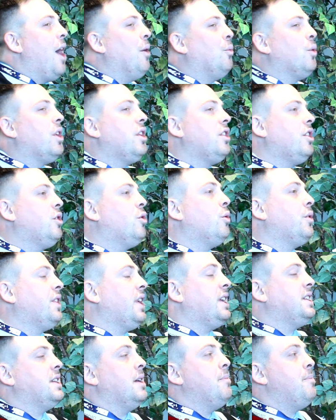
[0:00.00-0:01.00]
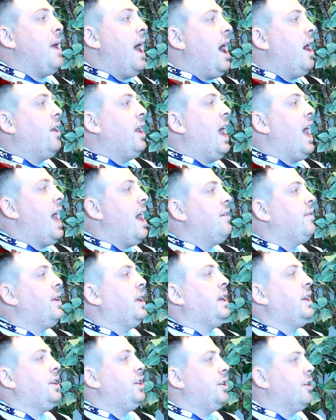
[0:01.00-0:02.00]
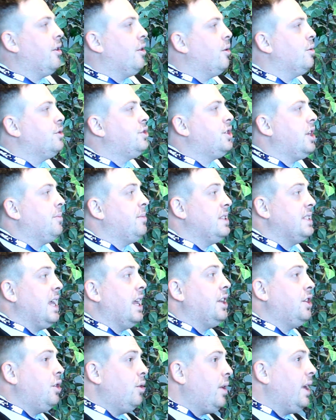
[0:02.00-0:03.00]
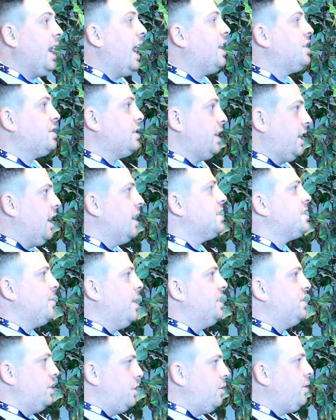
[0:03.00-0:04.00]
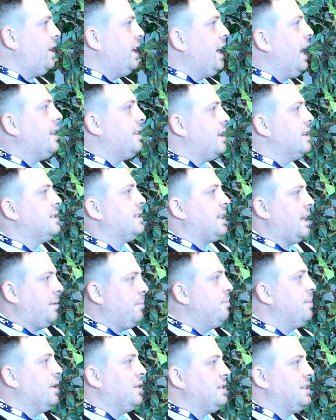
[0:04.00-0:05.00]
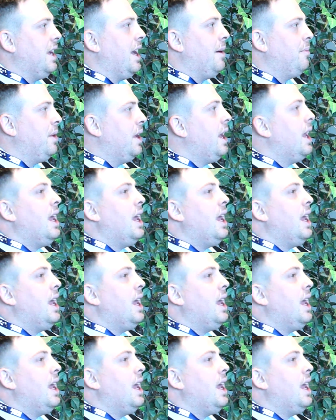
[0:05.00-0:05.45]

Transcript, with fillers: And one of the cool things about having your own ship is that you can actually customize it. You can get this thing built up